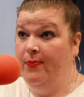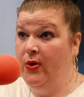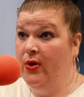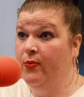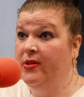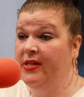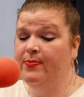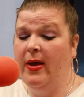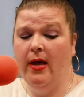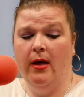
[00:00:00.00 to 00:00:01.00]
Yeah, you can
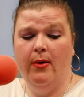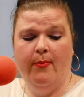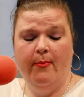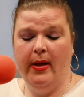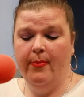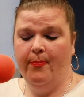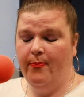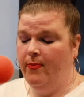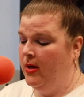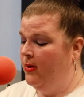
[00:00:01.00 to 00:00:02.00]
release my my
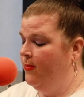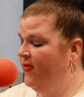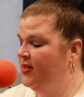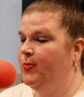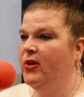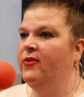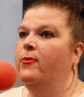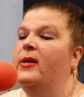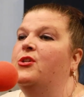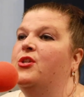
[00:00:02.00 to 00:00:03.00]
Facebook
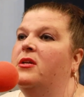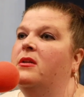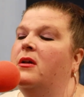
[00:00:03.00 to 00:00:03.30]
information.